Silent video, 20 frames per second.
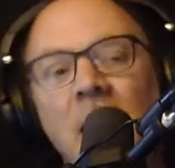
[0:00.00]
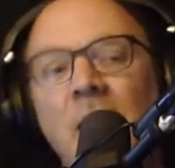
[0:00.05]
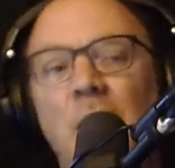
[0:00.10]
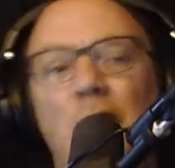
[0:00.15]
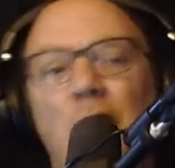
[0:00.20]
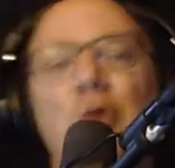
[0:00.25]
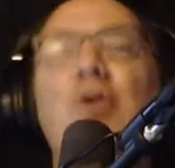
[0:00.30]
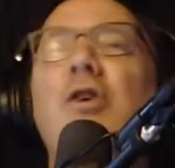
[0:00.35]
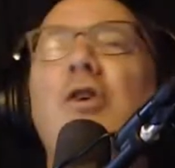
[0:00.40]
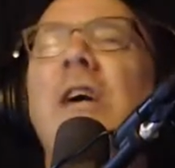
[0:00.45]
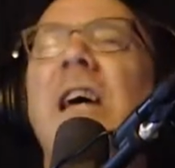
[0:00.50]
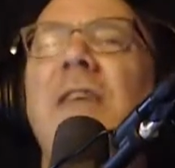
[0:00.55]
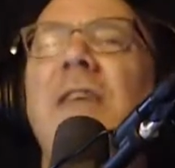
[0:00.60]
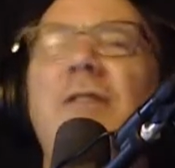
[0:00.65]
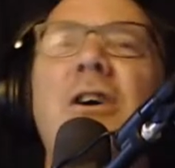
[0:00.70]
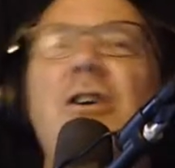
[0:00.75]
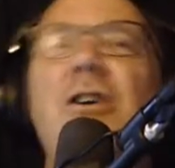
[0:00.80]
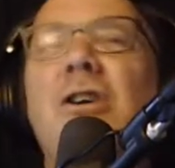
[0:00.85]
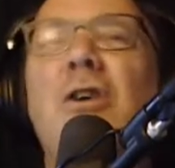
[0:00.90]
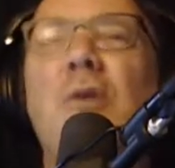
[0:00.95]
Who gave
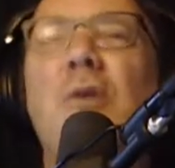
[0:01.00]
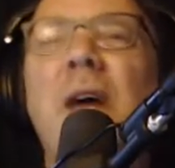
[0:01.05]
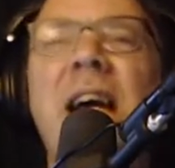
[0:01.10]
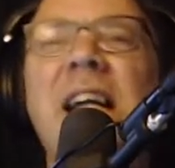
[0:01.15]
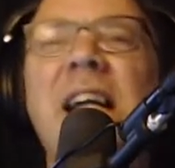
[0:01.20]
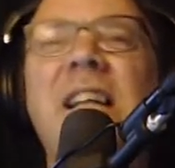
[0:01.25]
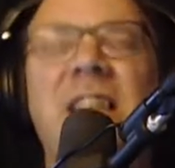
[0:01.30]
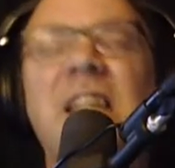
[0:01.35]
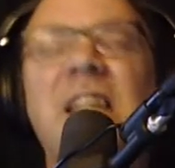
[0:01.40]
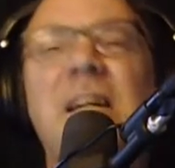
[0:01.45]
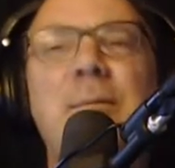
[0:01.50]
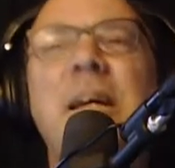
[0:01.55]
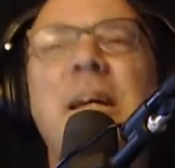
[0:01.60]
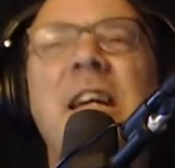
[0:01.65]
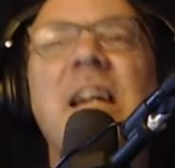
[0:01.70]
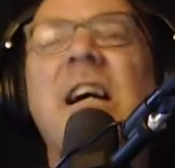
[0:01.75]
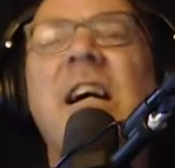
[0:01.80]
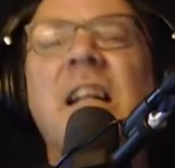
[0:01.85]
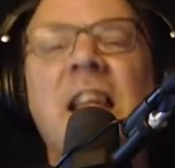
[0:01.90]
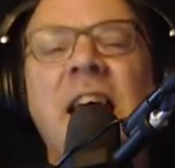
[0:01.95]
you the right to be
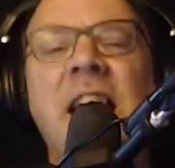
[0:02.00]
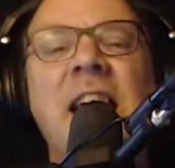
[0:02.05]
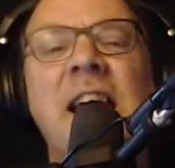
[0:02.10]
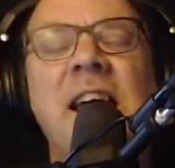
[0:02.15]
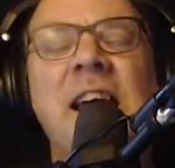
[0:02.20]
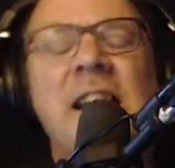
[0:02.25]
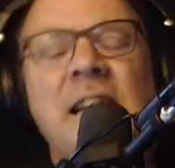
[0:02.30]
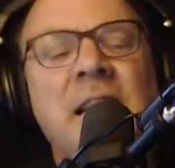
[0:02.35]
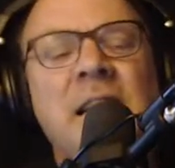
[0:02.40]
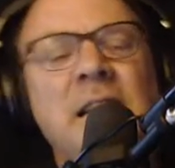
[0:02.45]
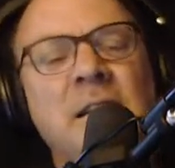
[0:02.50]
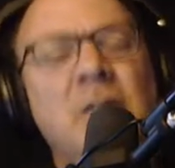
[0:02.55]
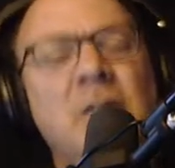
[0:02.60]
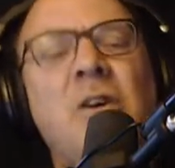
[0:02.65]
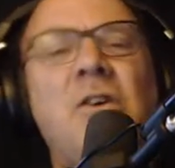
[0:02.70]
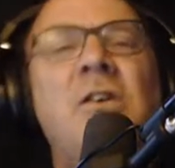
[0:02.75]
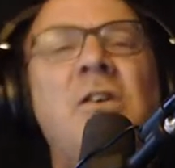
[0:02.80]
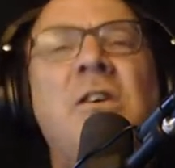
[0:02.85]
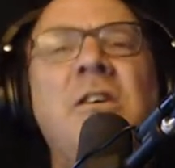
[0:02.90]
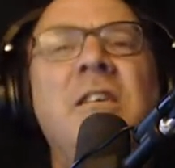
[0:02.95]
a
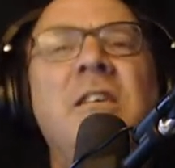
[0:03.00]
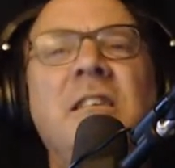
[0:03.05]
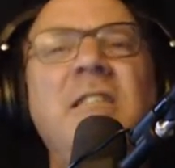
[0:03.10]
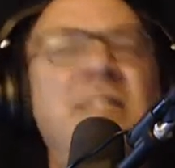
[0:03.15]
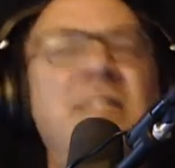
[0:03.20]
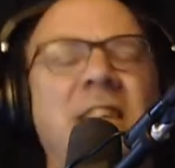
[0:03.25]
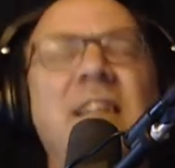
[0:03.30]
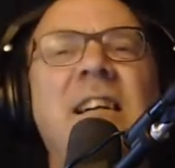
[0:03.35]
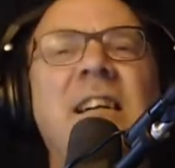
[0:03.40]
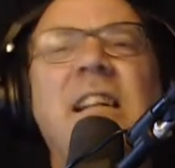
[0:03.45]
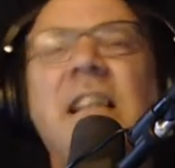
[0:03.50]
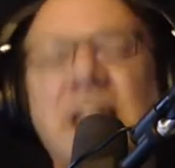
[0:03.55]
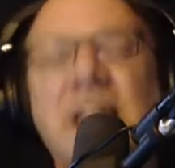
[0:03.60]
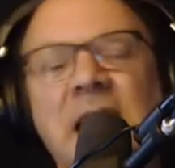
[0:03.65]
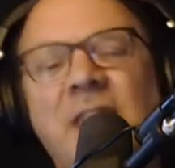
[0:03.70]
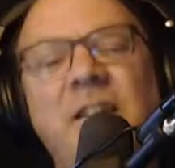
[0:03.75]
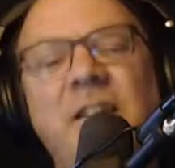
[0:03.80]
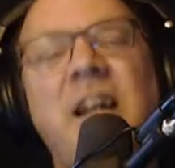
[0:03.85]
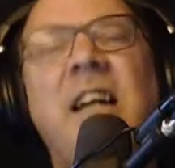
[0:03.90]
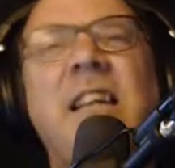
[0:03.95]
landlord, to
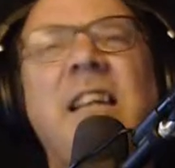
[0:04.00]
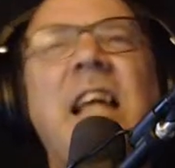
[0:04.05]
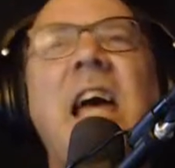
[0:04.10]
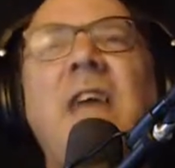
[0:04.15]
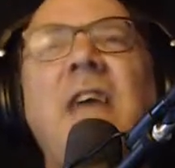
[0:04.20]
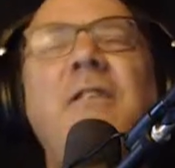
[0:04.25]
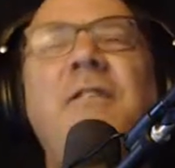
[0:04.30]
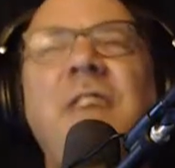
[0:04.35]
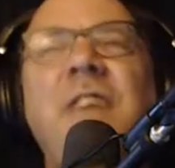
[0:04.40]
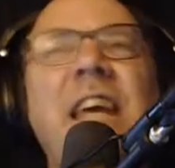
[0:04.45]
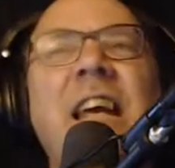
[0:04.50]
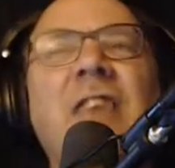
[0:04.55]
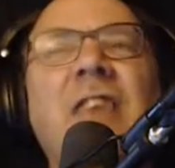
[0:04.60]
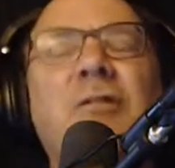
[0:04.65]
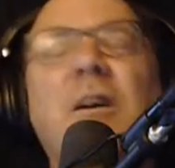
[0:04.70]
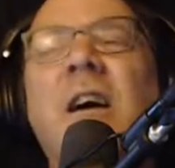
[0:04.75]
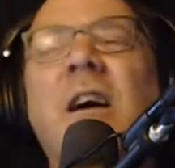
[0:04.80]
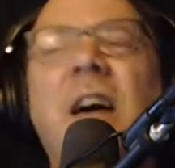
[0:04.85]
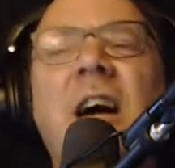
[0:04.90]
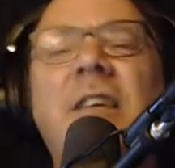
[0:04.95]
live a life of ease
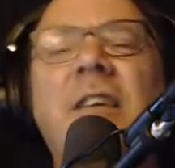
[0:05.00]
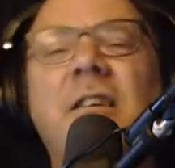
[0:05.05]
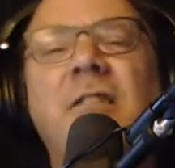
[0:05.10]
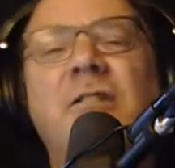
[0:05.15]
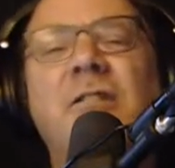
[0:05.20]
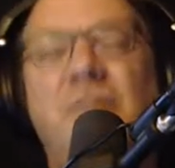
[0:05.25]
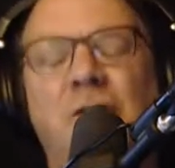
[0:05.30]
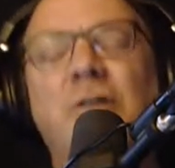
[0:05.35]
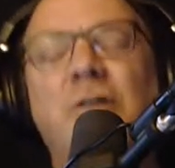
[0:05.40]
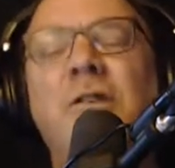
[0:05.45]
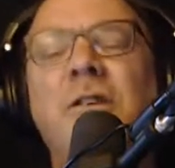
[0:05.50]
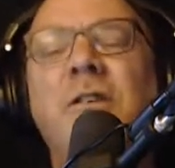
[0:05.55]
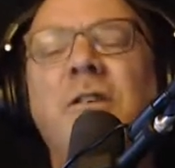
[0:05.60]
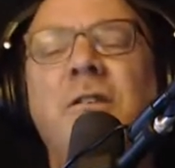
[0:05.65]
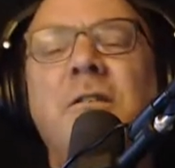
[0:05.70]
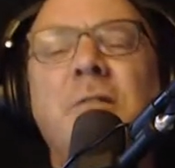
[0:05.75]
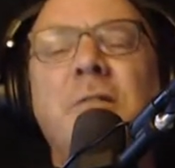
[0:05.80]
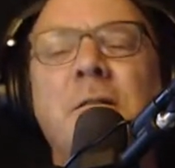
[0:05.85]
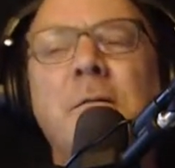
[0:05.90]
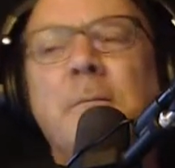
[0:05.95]
while others
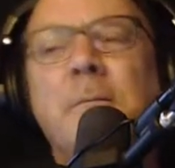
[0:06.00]
toil?